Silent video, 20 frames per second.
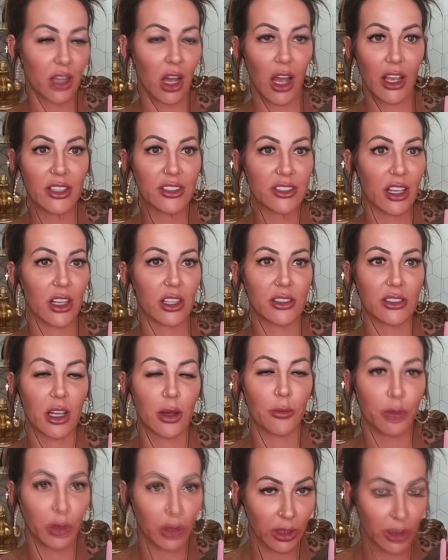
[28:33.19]
I say it's
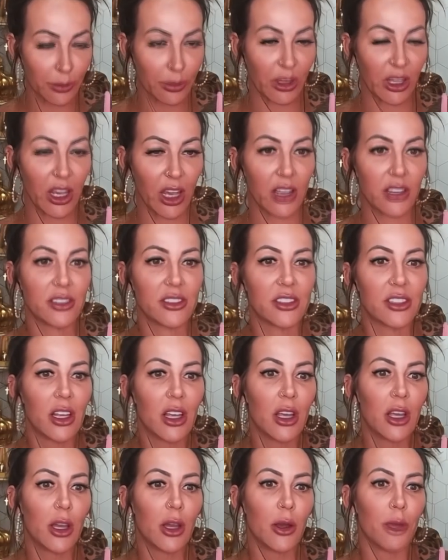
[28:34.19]
complete BS,
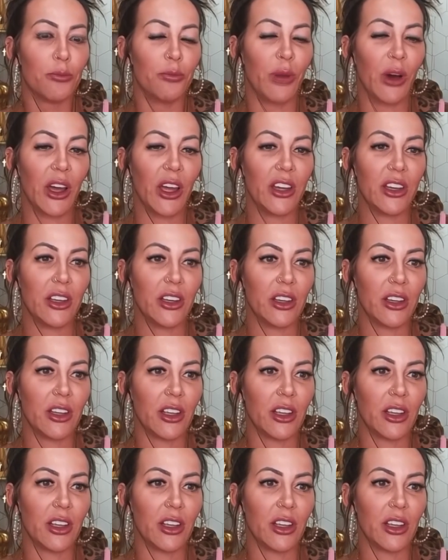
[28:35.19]
but